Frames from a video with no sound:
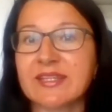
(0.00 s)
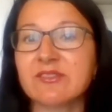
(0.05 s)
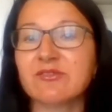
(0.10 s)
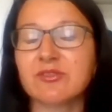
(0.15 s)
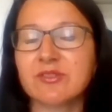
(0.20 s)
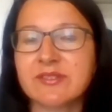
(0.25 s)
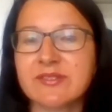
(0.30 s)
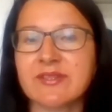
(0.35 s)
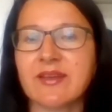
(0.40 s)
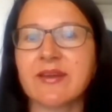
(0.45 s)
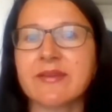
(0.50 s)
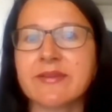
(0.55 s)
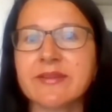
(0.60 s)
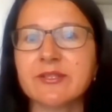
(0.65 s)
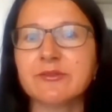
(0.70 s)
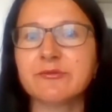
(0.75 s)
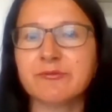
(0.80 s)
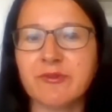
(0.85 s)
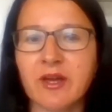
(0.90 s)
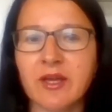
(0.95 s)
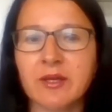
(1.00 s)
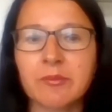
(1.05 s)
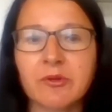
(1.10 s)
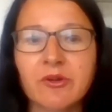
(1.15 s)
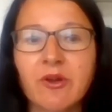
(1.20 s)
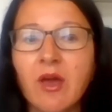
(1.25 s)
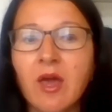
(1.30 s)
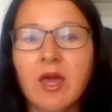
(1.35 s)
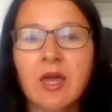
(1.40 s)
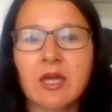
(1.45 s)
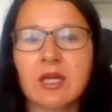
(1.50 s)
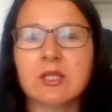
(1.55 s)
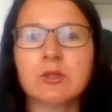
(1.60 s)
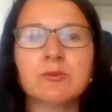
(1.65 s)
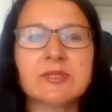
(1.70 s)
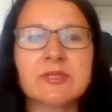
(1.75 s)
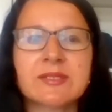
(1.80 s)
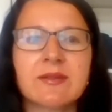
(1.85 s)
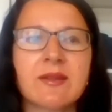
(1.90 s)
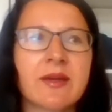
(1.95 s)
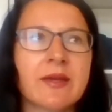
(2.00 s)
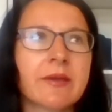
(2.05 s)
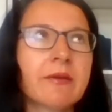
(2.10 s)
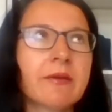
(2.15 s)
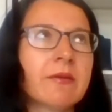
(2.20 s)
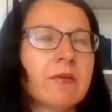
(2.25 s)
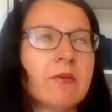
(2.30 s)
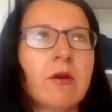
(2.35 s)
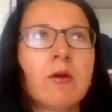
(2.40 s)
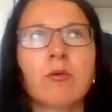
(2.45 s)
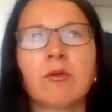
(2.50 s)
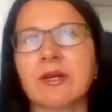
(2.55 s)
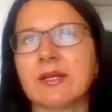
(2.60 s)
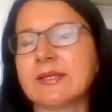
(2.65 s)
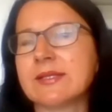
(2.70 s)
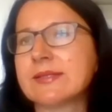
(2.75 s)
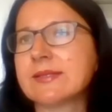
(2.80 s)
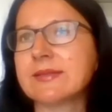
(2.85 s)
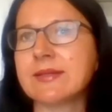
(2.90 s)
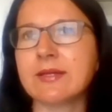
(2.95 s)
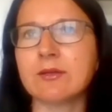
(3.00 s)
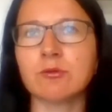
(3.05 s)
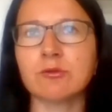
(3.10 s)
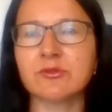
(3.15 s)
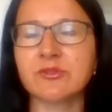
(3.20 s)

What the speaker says: recycled fiber, it was like, how can I say,